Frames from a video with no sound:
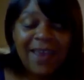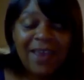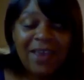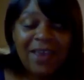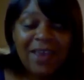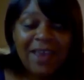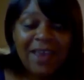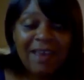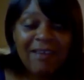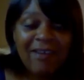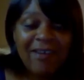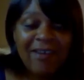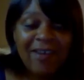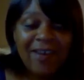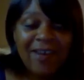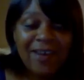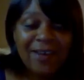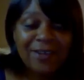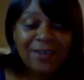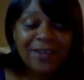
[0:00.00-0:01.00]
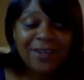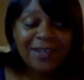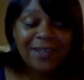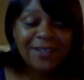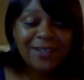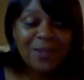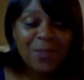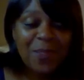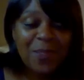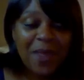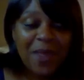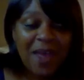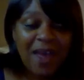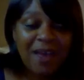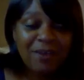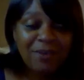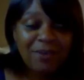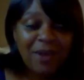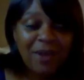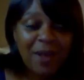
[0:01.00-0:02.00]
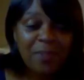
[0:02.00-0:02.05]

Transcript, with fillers: and I did that.